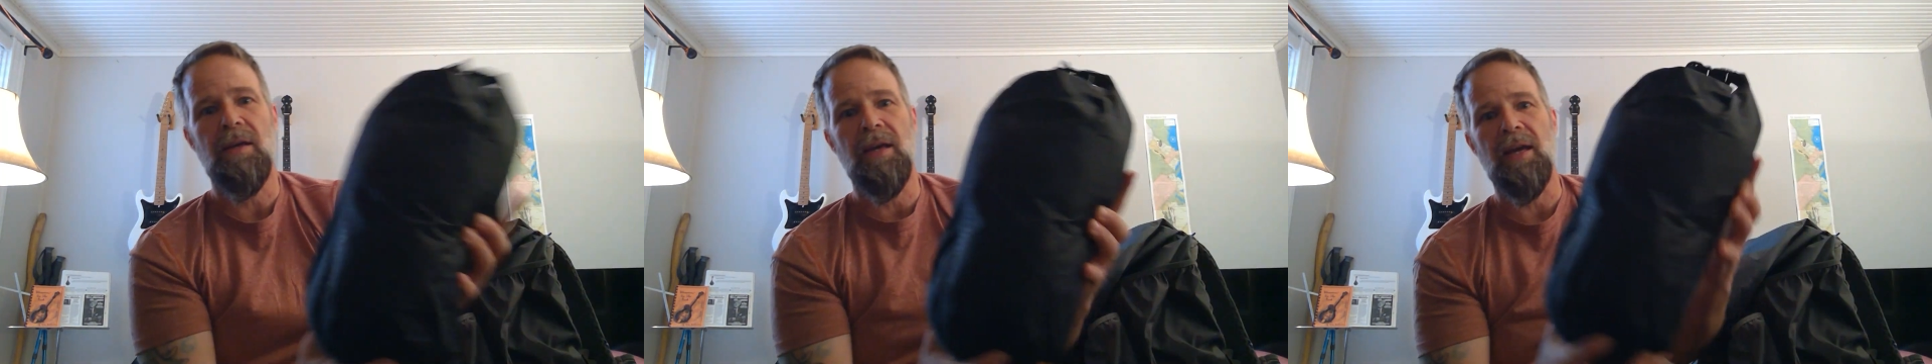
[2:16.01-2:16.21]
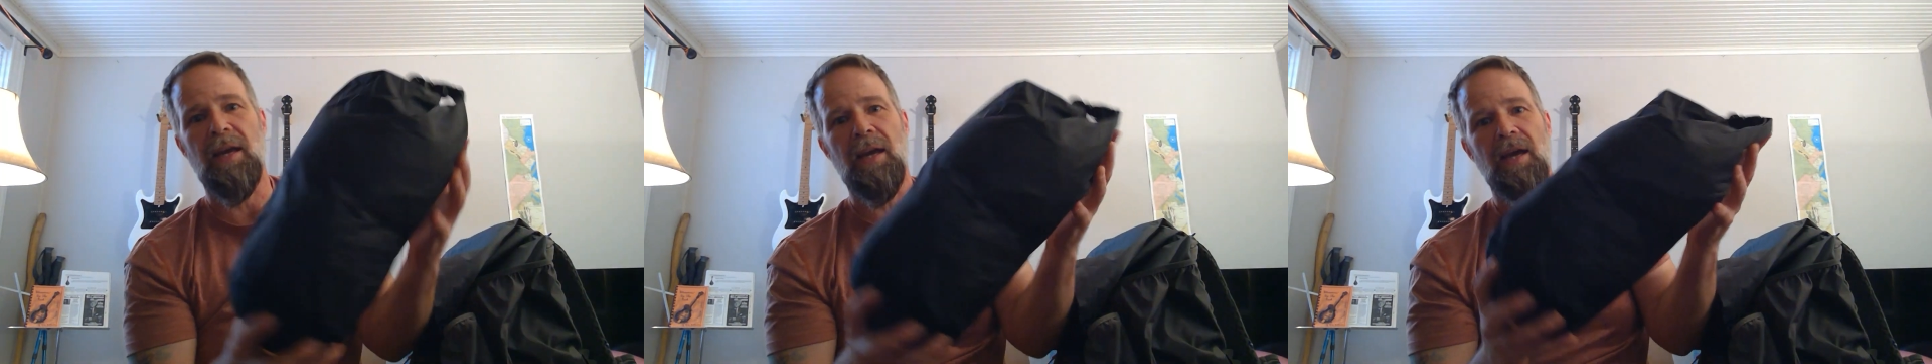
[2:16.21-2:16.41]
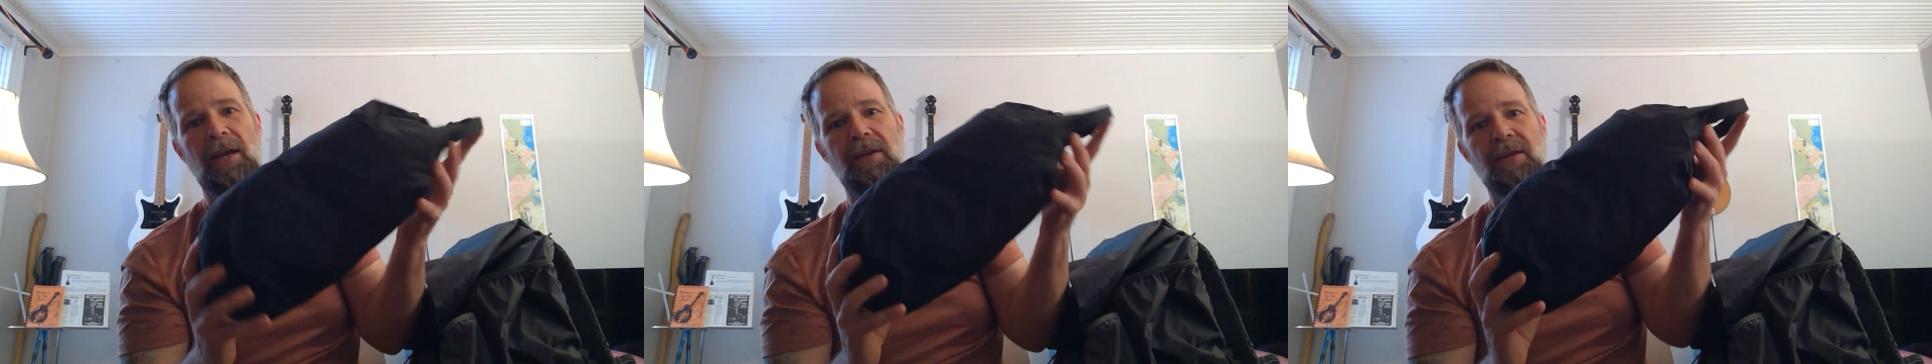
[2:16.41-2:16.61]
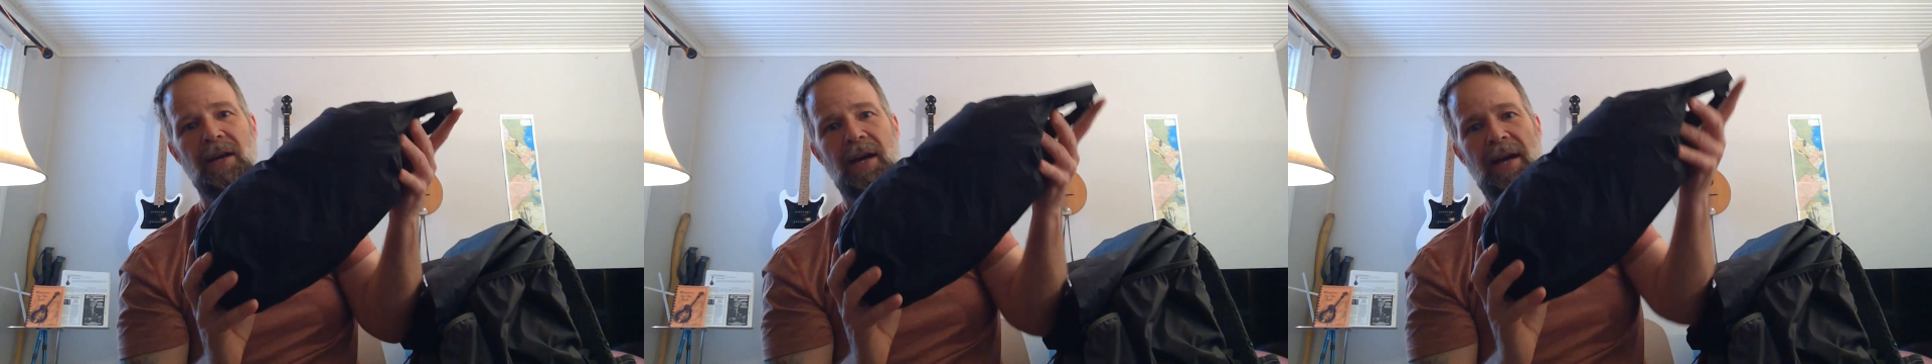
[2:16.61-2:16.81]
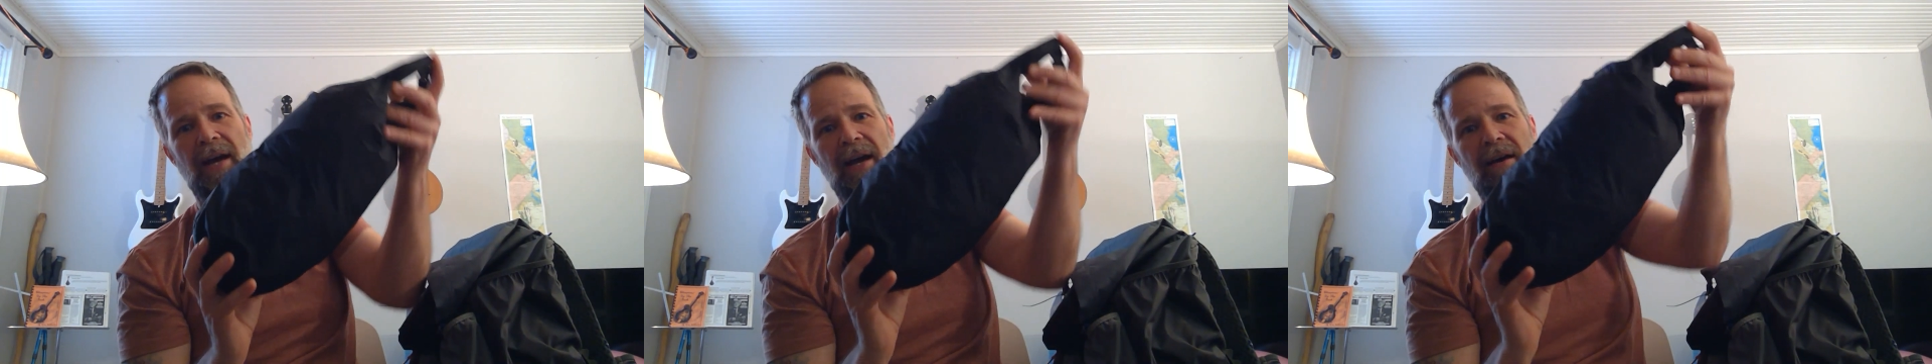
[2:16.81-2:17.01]
and
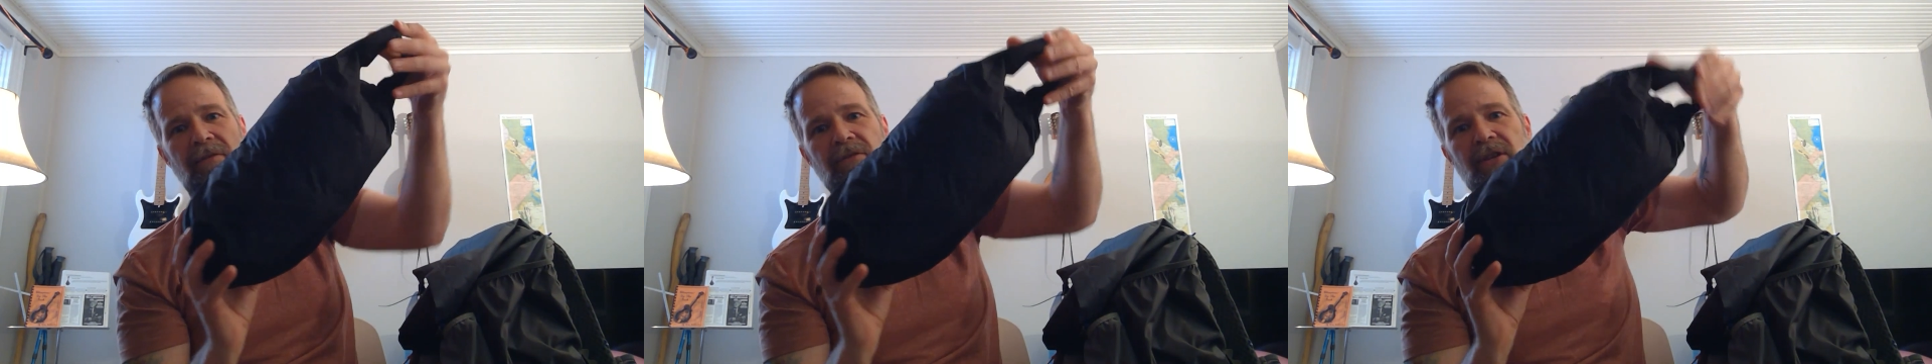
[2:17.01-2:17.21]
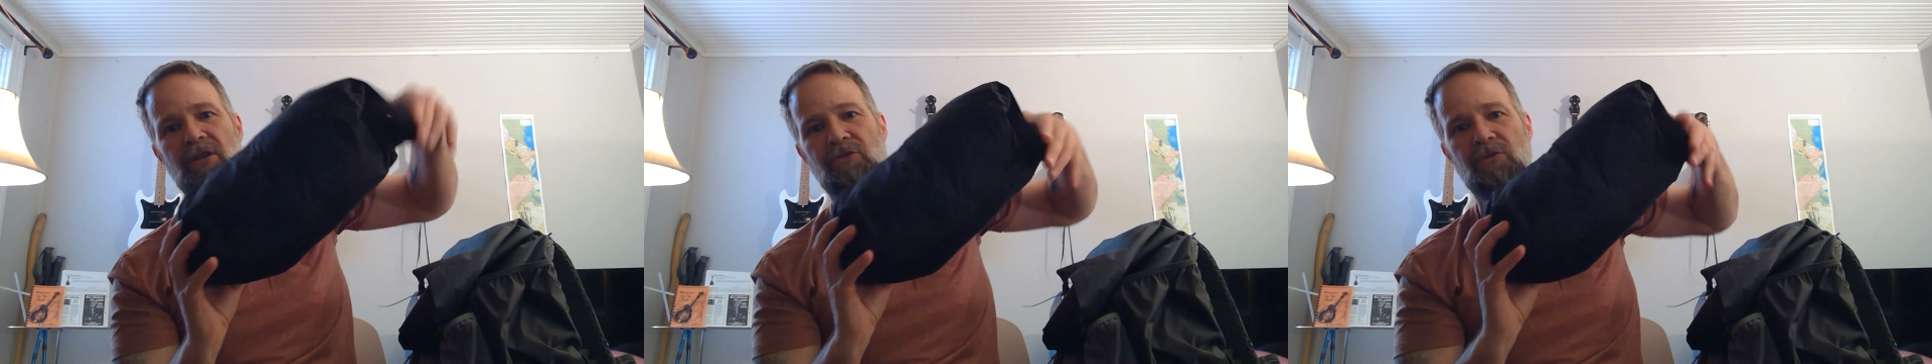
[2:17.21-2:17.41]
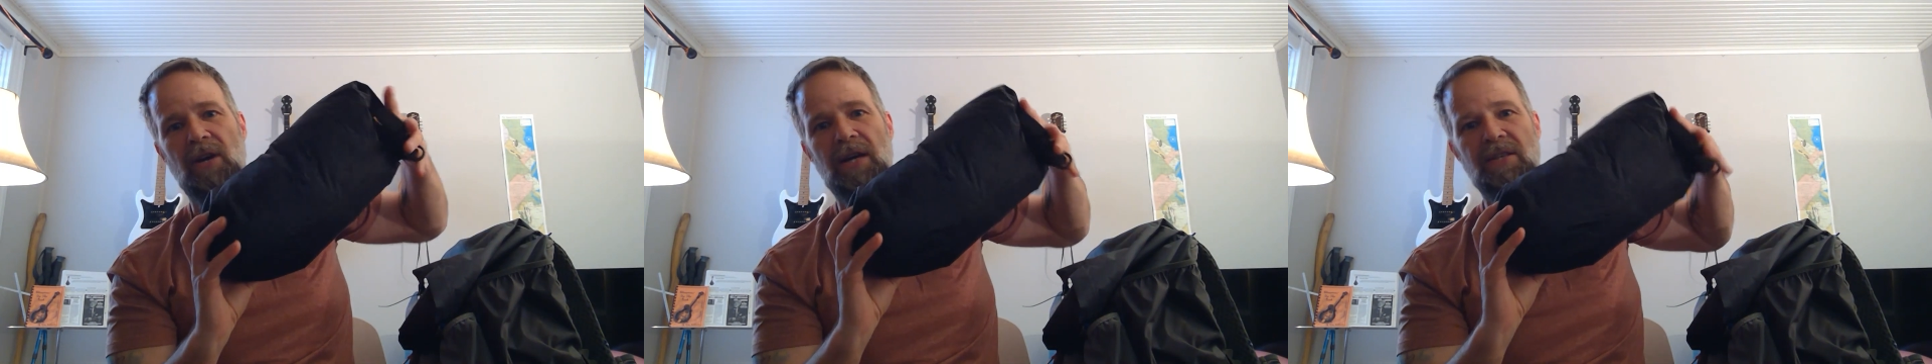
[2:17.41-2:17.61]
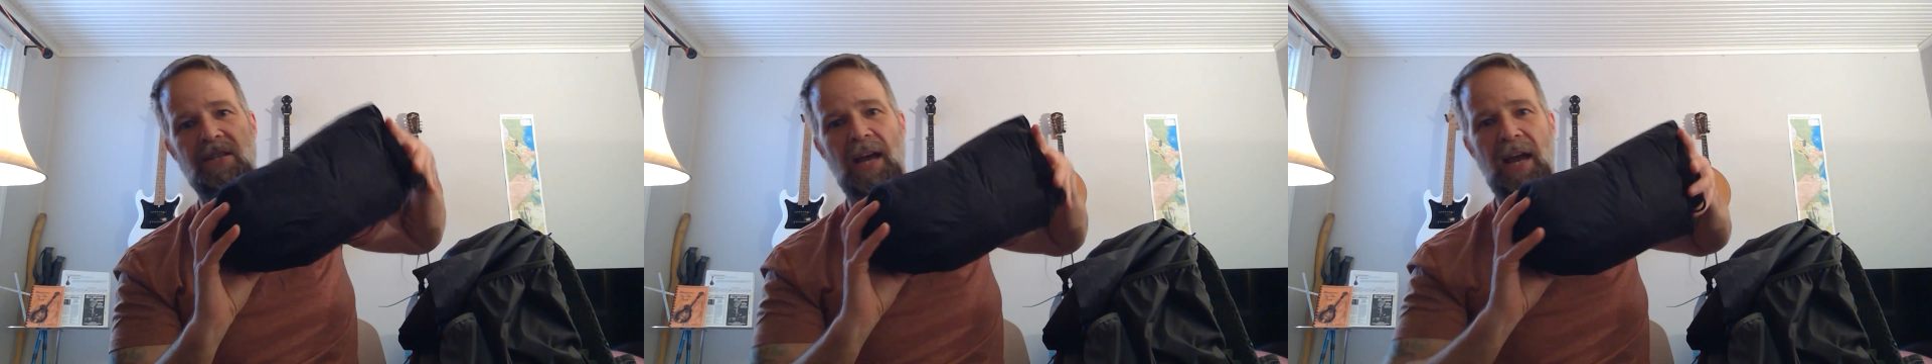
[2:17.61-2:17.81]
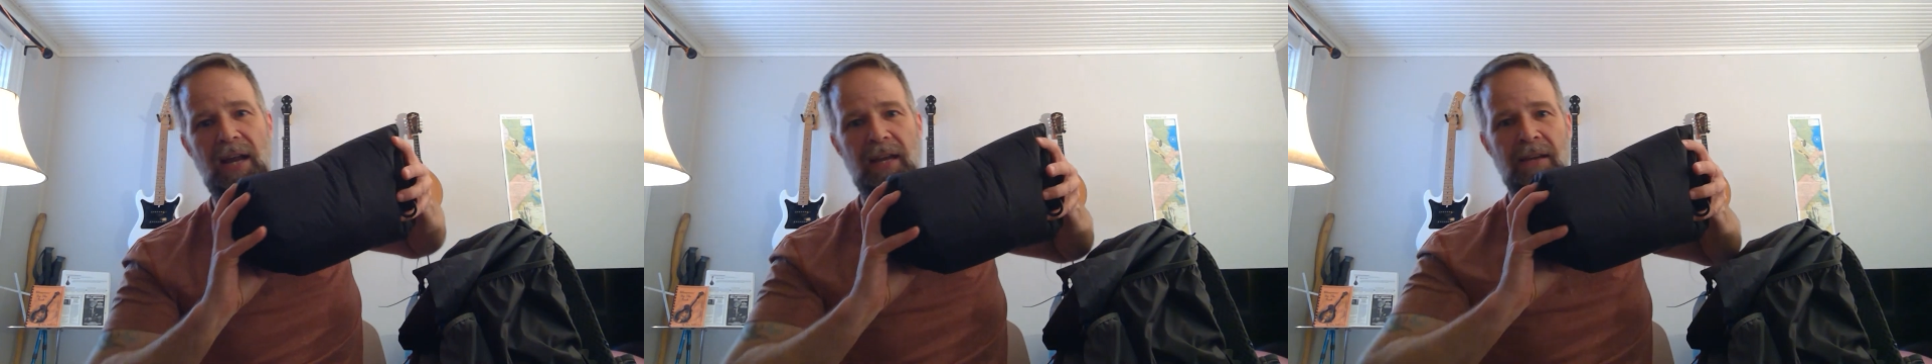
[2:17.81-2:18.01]
I have this dry
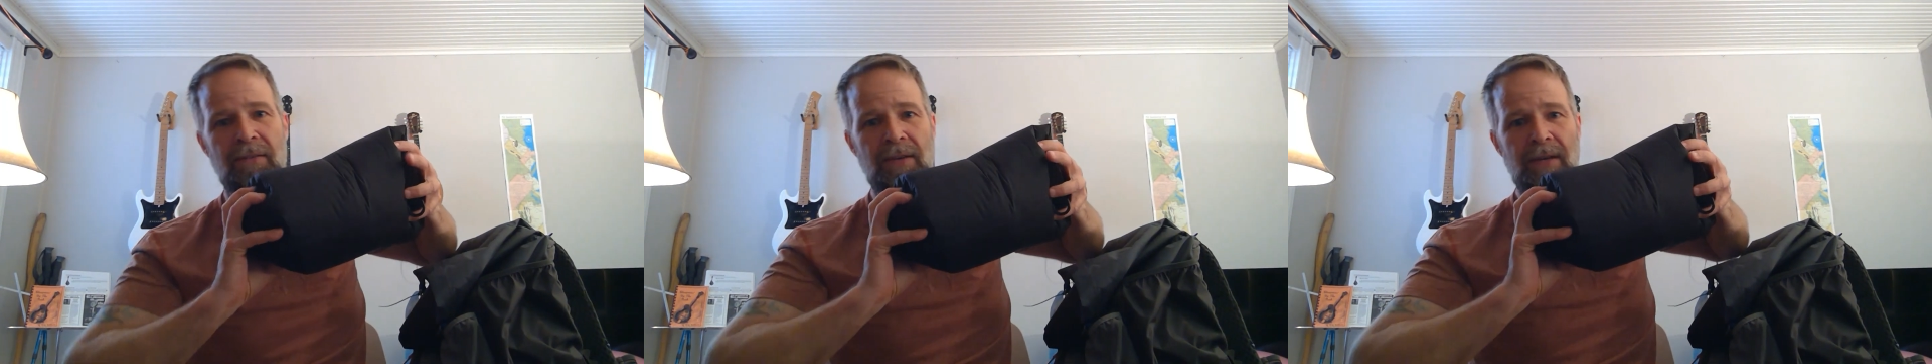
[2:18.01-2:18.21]
sack.